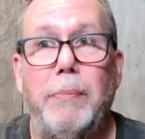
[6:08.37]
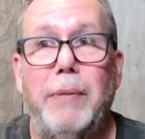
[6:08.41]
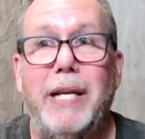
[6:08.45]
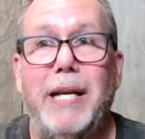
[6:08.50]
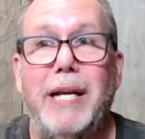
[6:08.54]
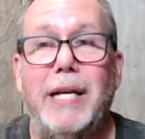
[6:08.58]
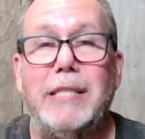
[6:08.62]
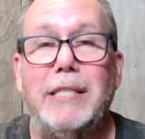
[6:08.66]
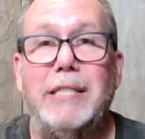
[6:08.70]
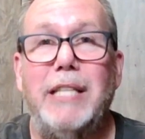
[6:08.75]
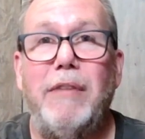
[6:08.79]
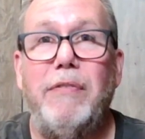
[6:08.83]

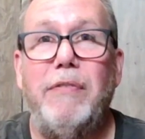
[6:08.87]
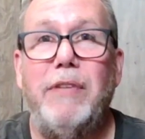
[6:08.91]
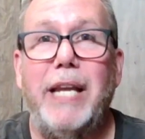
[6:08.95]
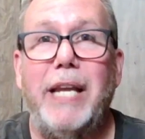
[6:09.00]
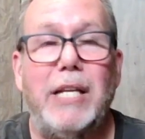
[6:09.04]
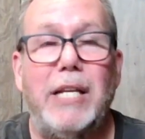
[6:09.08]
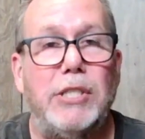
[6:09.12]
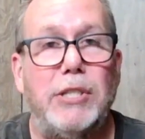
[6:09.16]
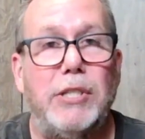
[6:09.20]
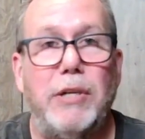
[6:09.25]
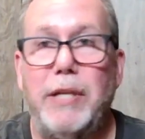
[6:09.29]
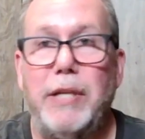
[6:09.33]
Because if
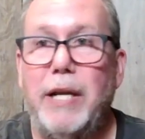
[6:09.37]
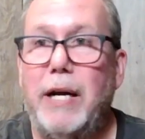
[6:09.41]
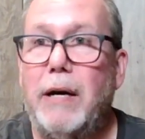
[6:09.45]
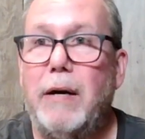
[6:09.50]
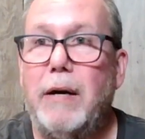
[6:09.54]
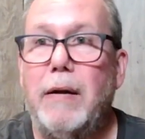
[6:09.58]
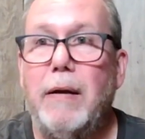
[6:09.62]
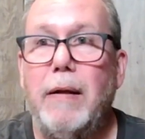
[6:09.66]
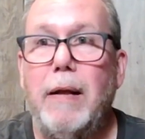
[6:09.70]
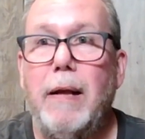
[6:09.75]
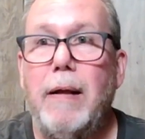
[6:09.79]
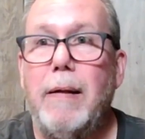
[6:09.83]
kids are
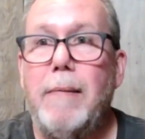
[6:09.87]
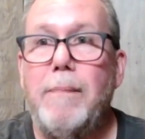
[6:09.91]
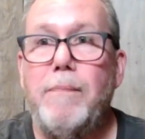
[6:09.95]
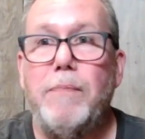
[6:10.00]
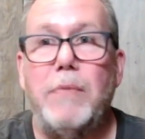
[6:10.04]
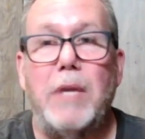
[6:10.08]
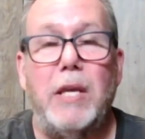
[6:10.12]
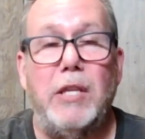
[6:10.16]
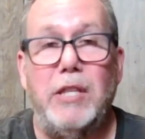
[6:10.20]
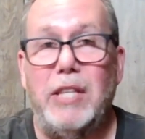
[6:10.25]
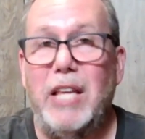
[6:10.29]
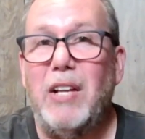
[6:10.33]
there,
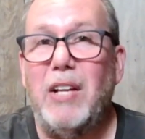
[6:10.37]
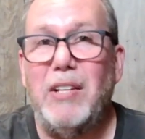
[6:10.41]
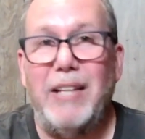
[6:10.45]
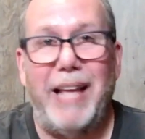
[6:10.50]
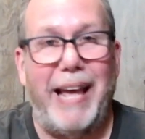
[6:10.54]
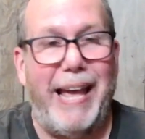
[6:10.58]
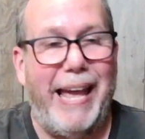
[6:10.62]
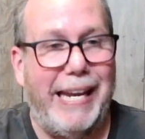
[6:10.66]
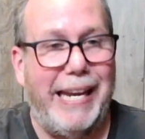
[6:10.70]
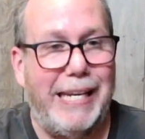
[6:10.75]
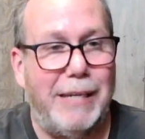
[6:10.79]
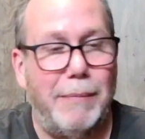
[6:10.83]
they'll
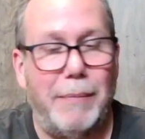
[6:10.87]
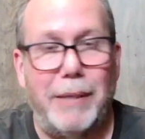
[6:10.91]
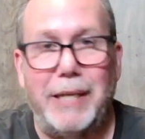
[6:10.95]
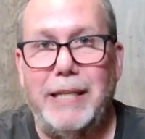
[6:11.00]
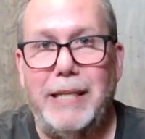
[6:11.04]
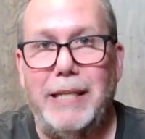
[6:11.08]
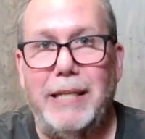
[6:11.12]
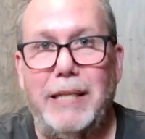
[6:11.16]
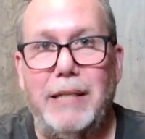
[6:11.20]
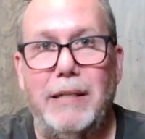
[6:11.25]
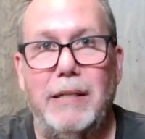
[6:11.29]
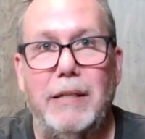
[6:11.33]
let
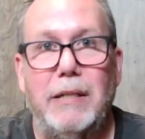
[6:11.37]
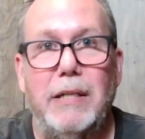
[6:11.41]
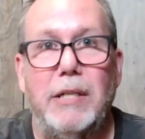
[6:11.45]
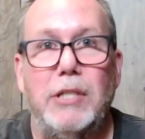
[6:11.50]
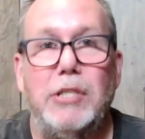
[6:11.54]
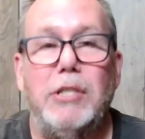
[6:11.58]
anybody in.